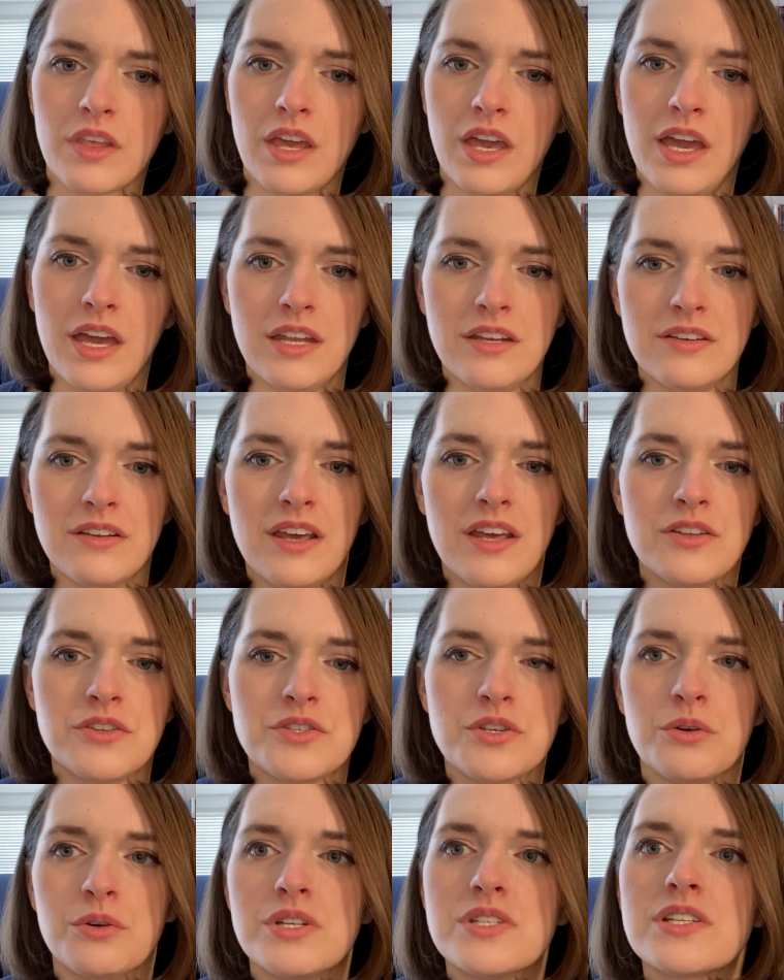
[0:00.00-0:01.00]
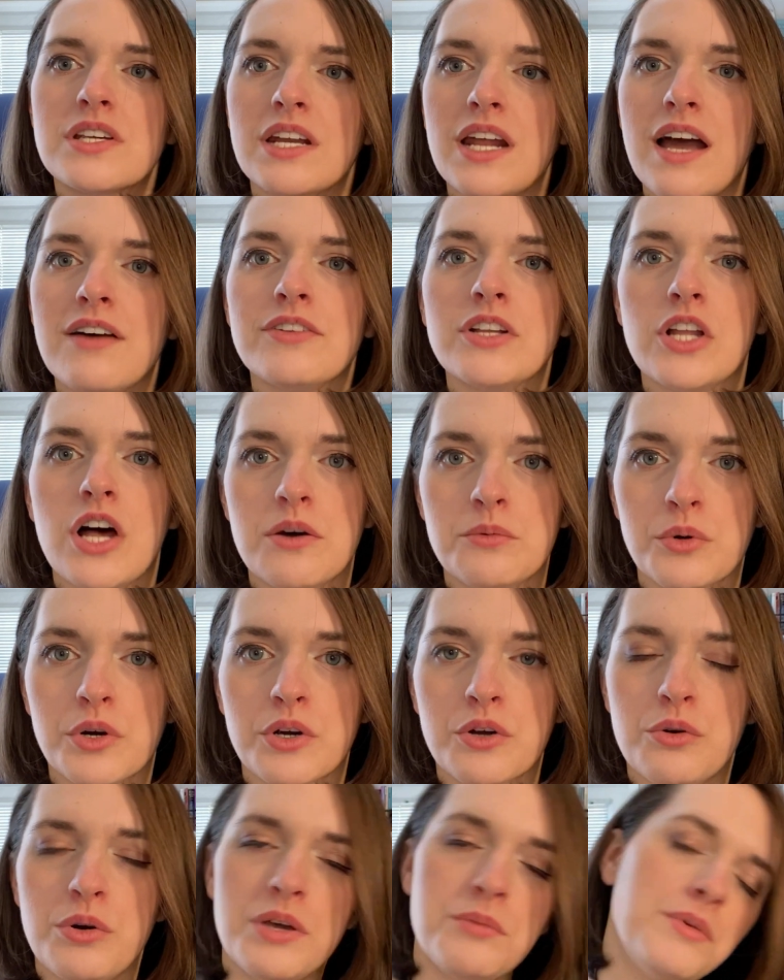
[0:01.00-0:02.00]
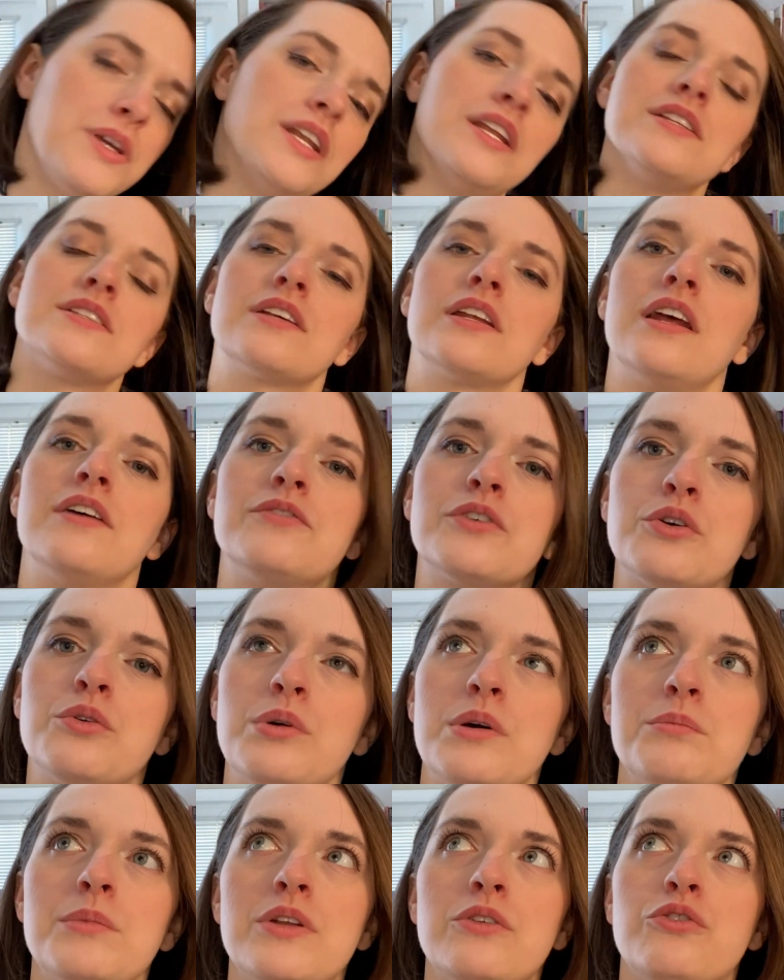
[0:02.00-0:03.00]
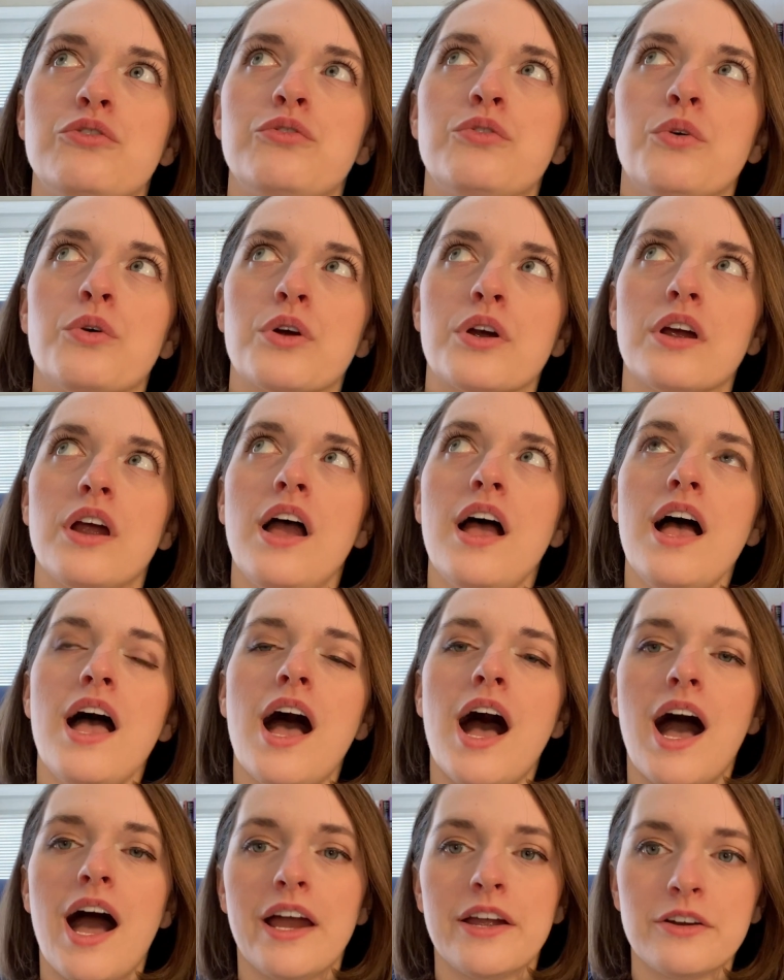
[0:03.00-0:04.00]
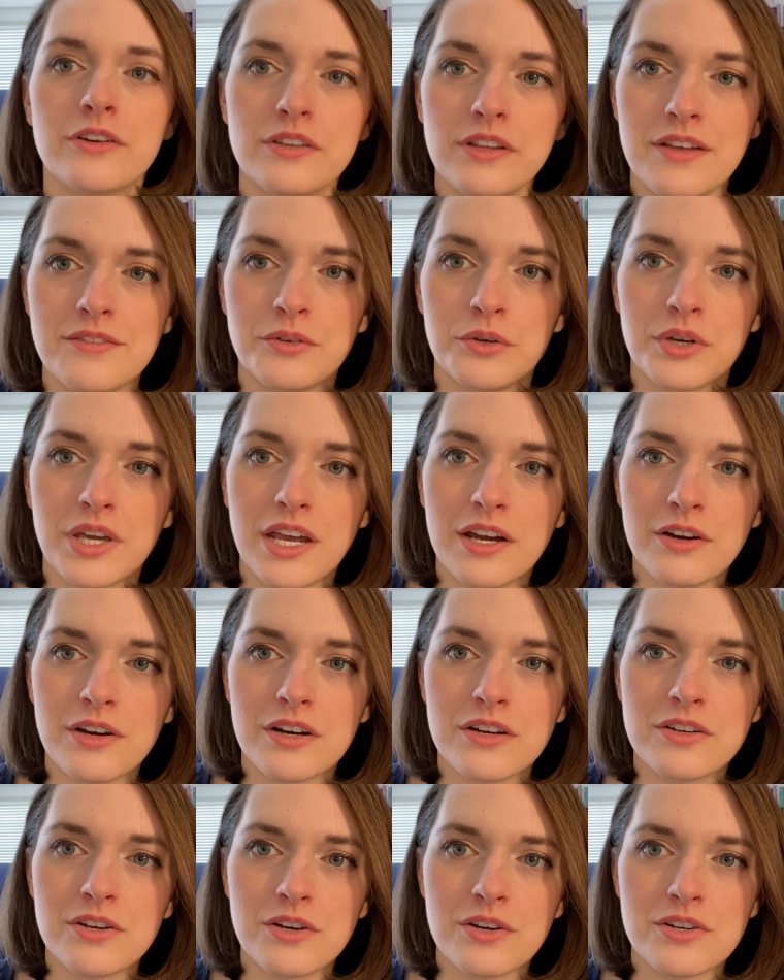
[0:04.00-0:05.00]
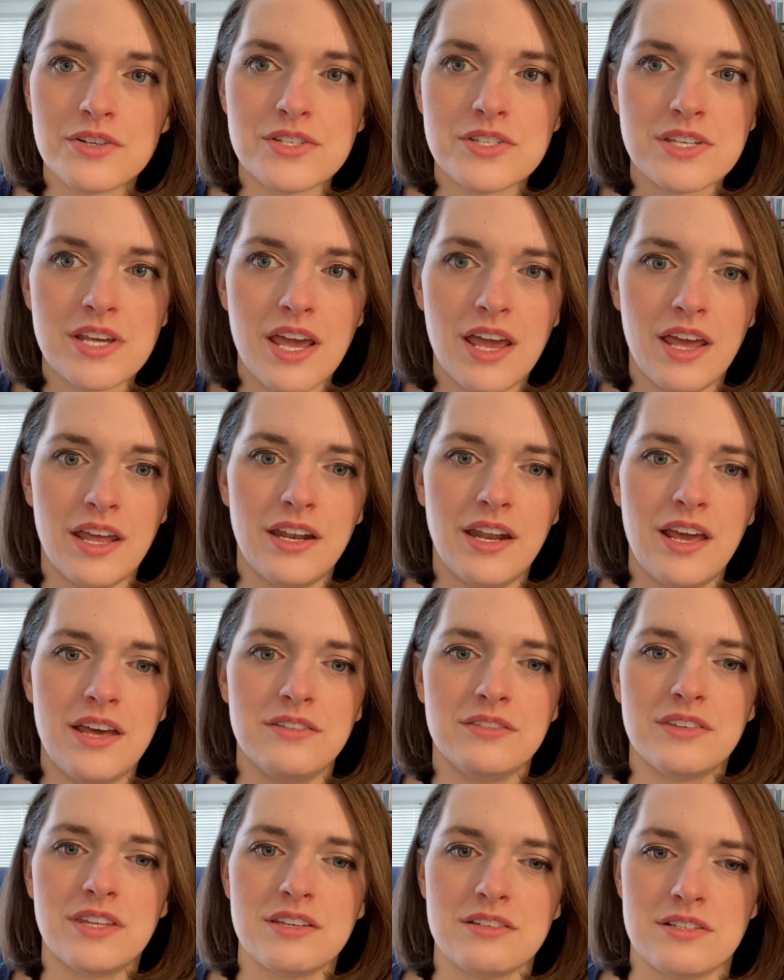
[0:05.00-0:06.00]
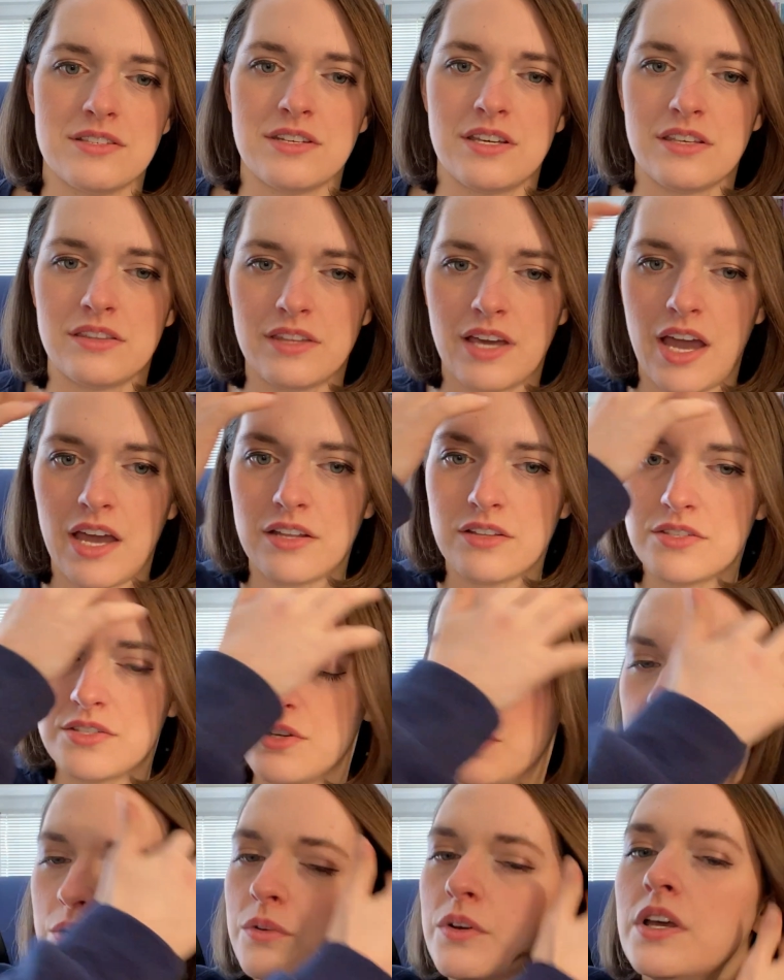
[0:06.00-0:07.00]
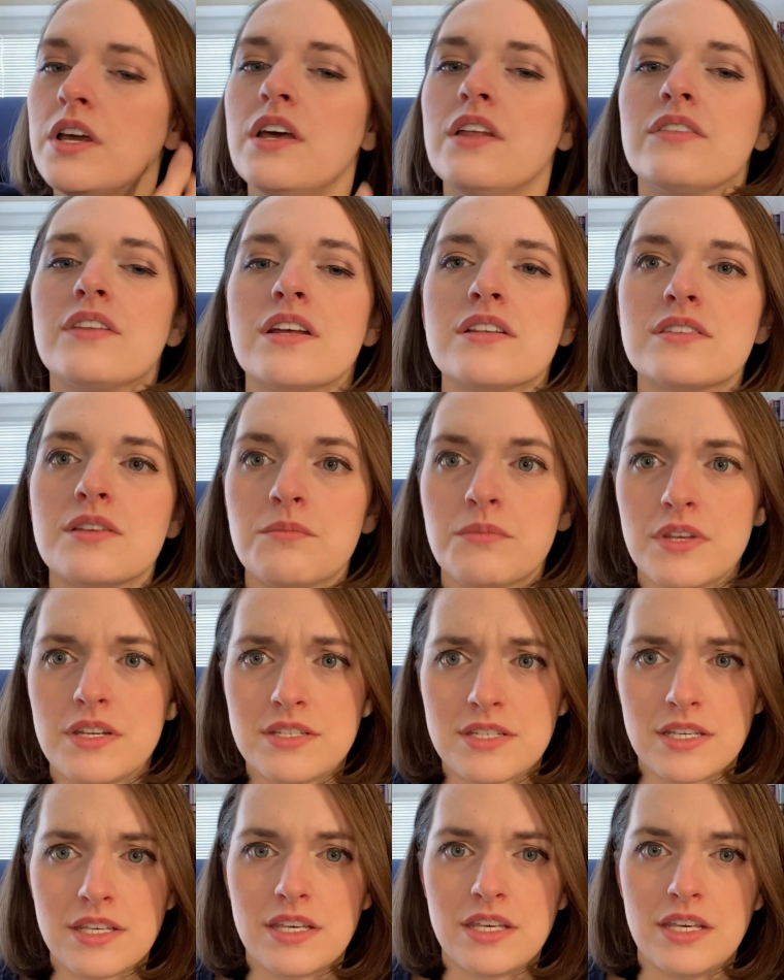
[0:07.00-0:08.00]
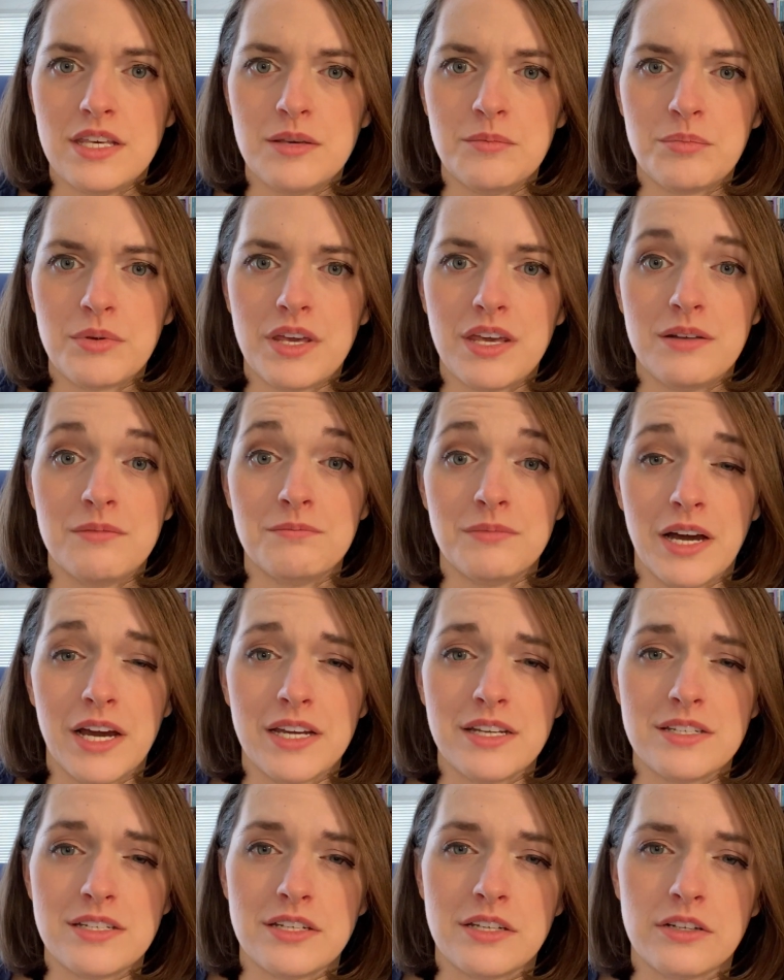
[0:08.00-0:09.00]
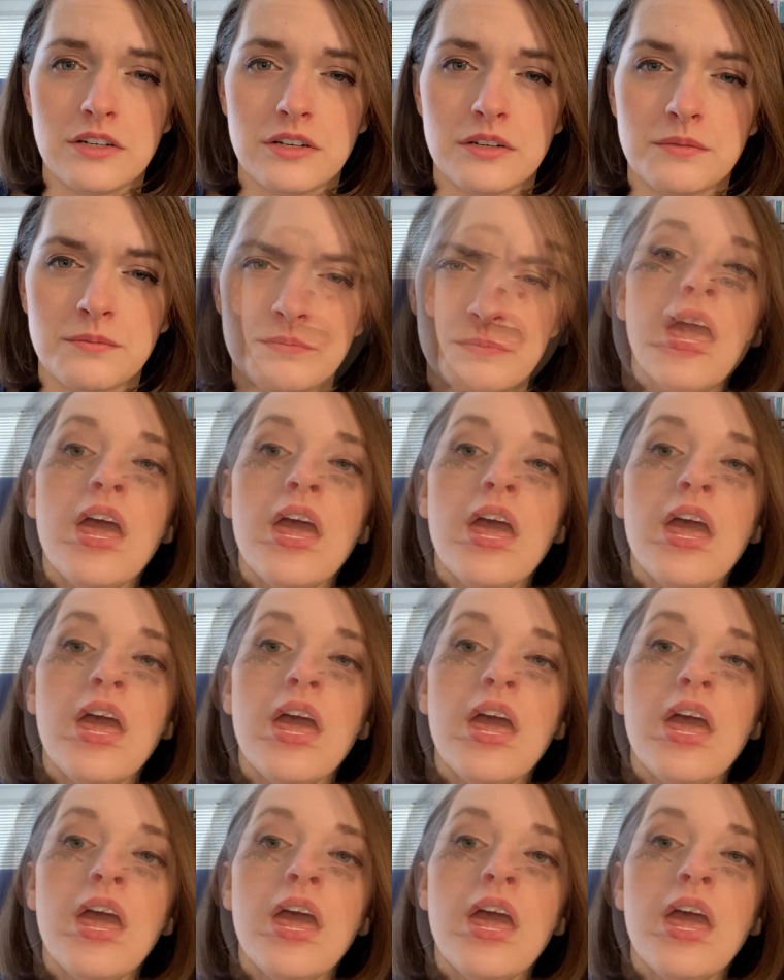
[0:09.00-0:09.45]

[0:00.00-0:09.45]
and so it's going to have a lot more equipment. It's going to have equipment for higher level characters and things like that. So that's something to keep in mind here.